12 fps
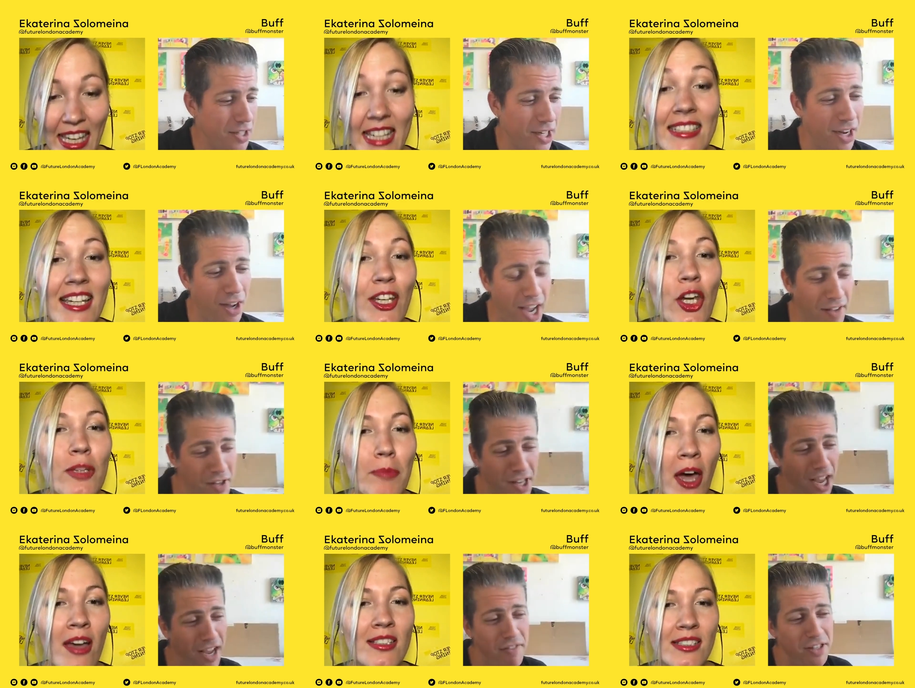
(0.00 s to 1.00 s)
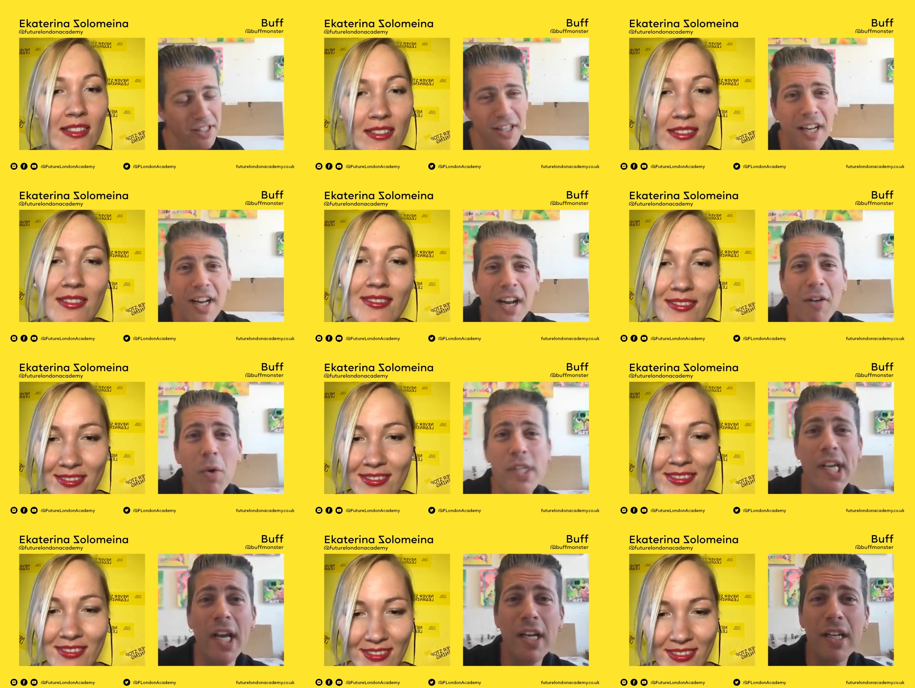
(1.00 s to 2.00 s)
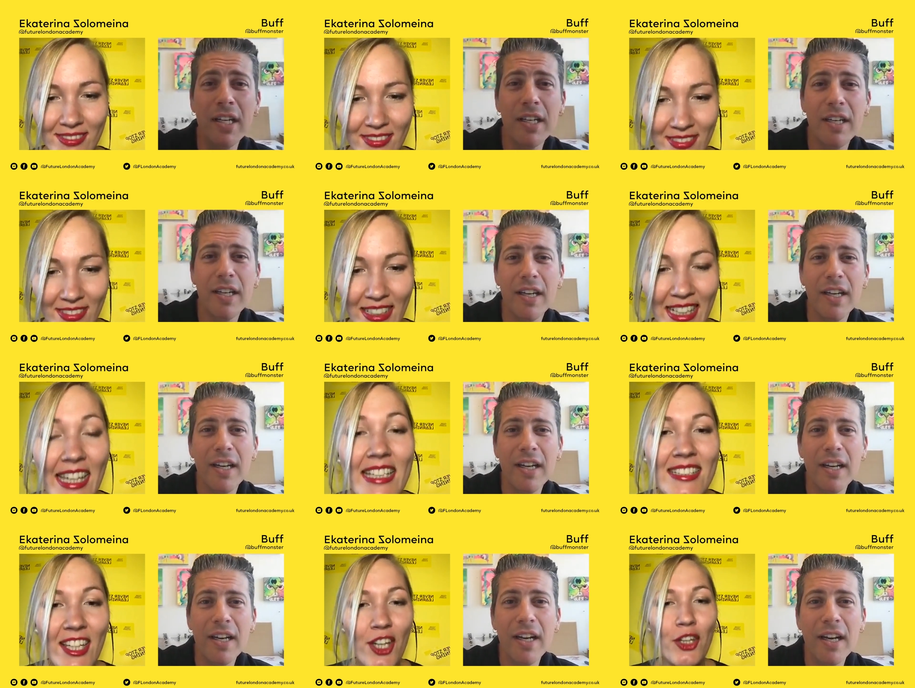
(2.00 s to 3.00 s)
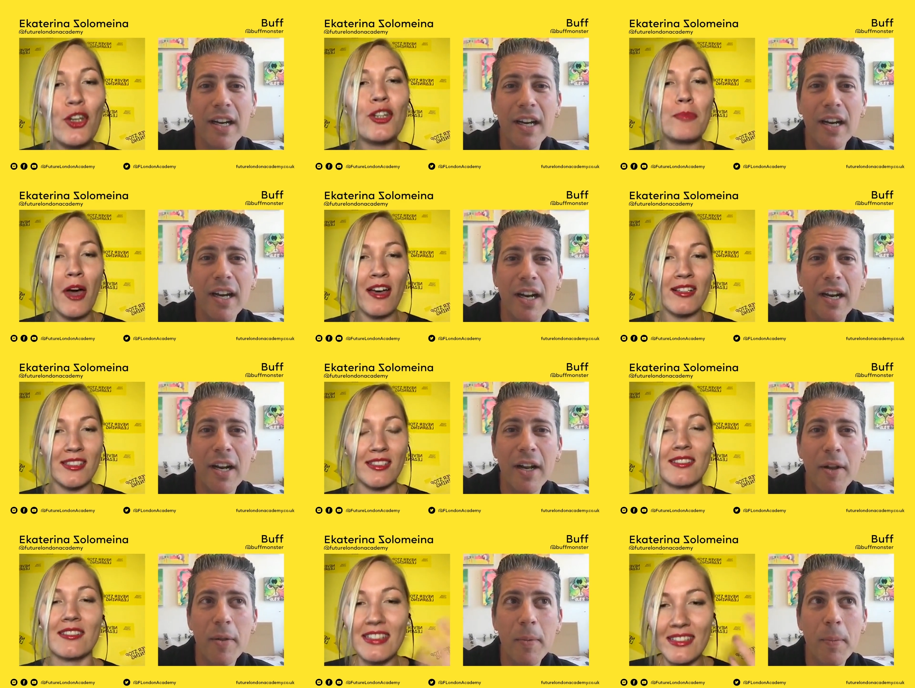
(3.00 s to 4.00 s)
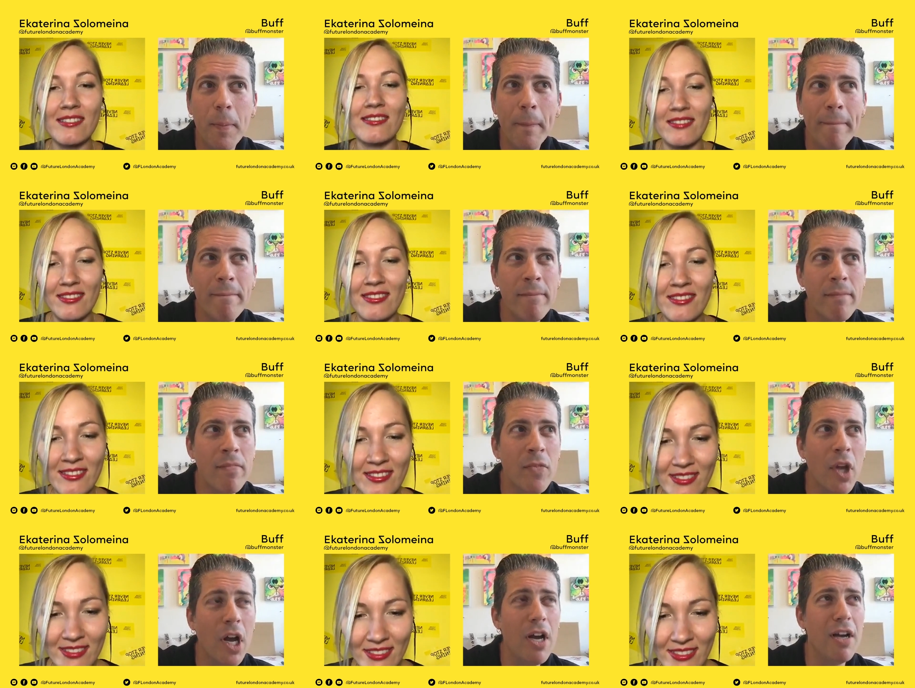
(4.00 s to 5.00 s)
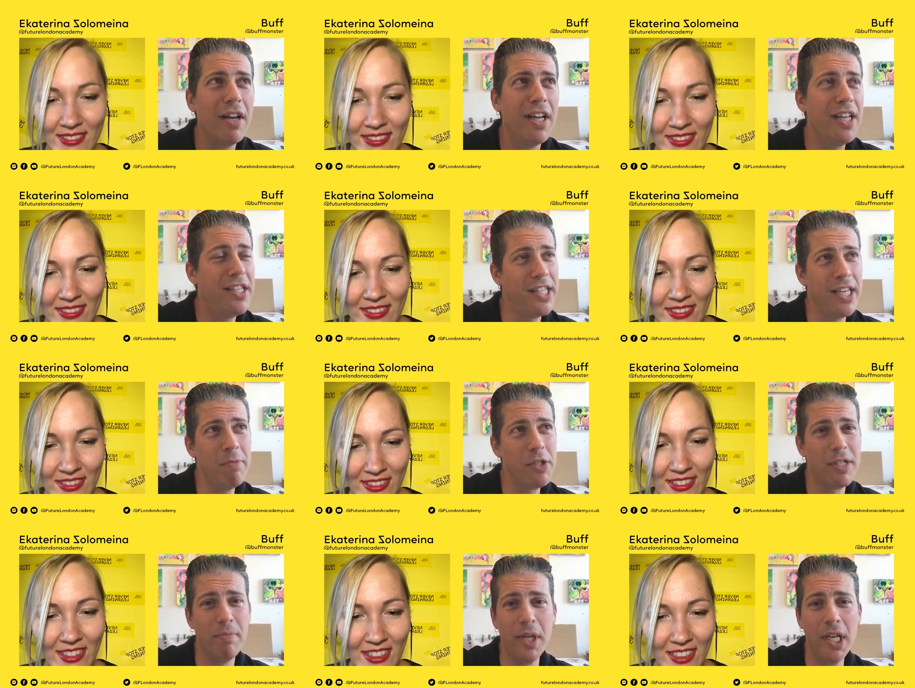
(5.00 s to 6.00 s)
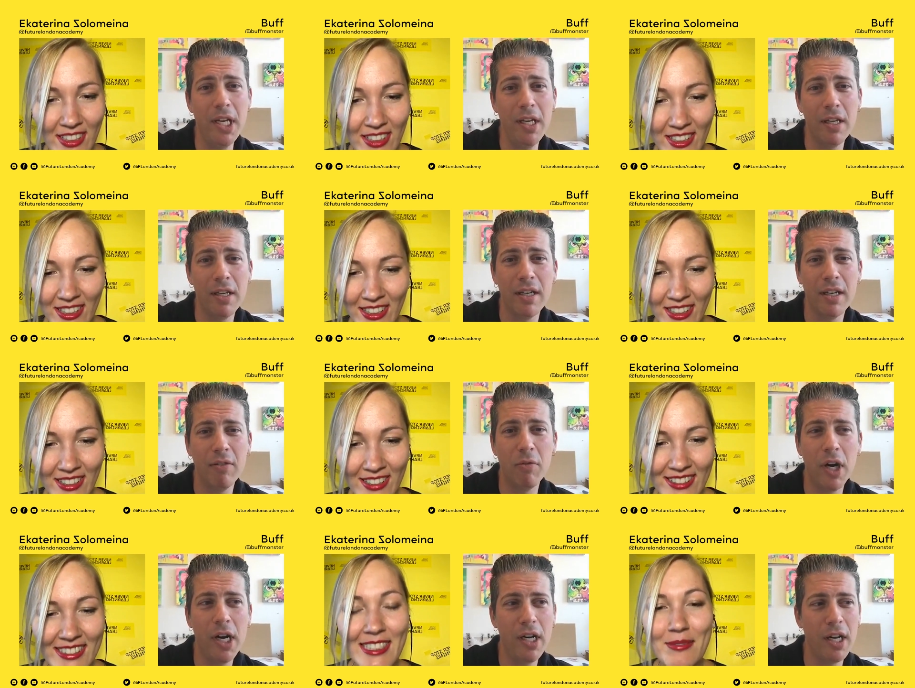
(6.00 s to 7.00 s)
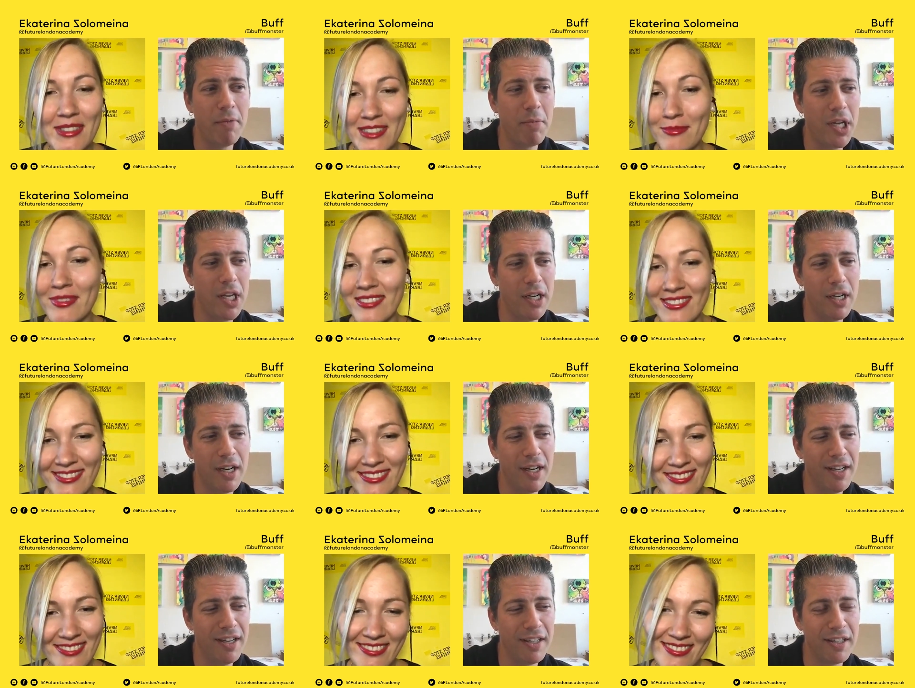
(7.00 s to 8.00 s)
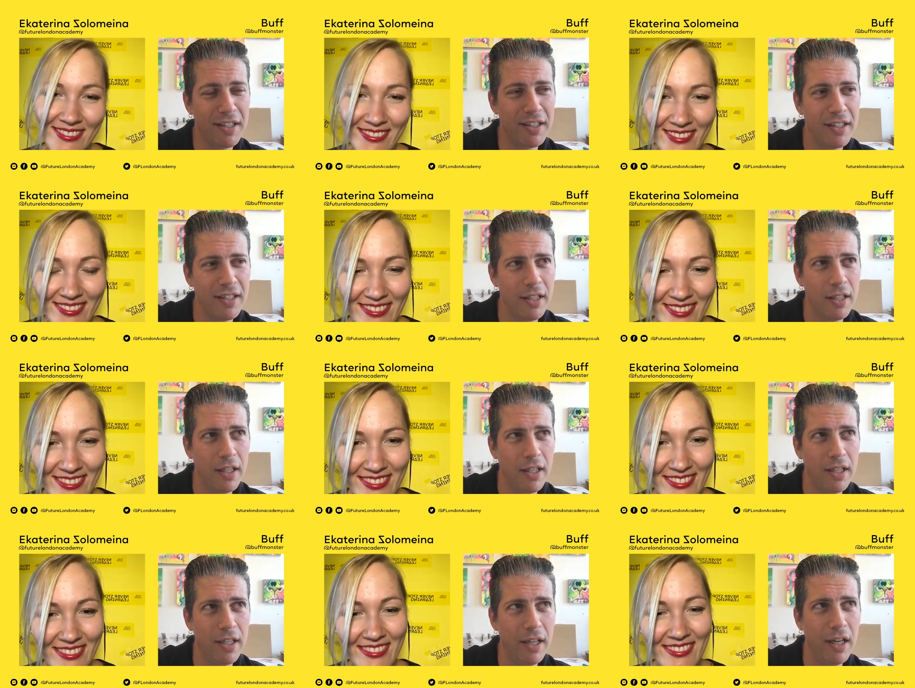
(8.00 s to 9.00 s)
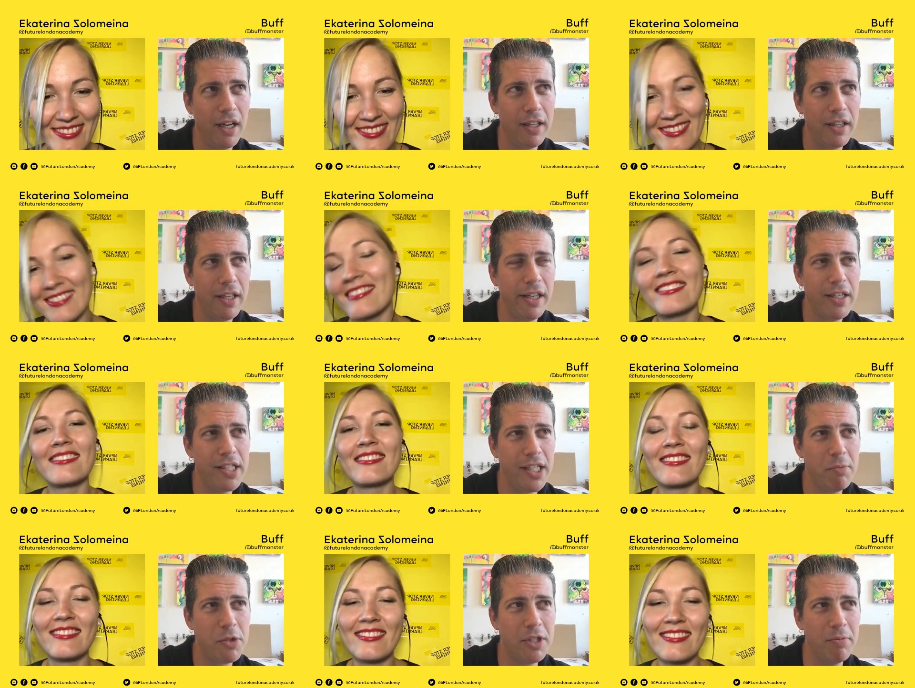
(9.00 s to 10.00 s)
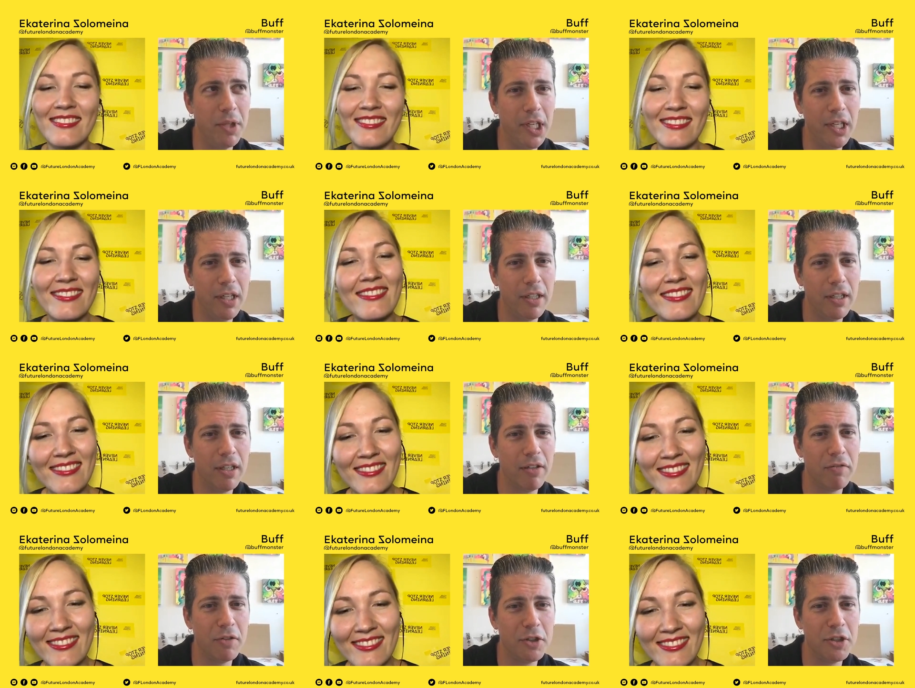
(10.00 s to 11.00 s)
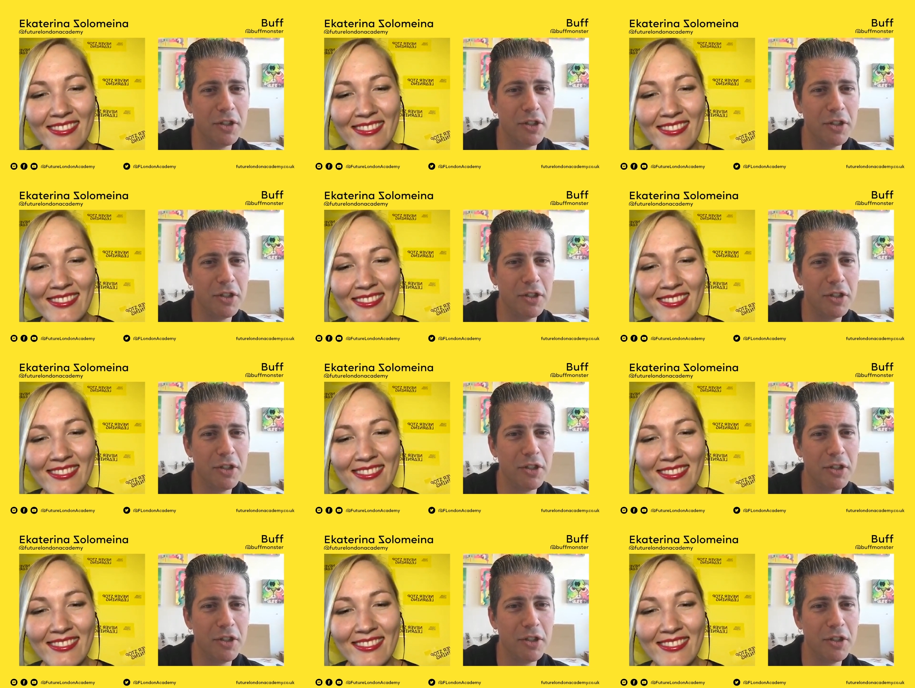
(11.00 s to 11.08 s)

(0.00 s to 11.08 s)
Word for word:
Speaker 1: is he a good person? What's that? Is he a good person?
Speaker 2: Uh, he seems to be, right? I mean, uh, yeah, I think he seems to be, you know,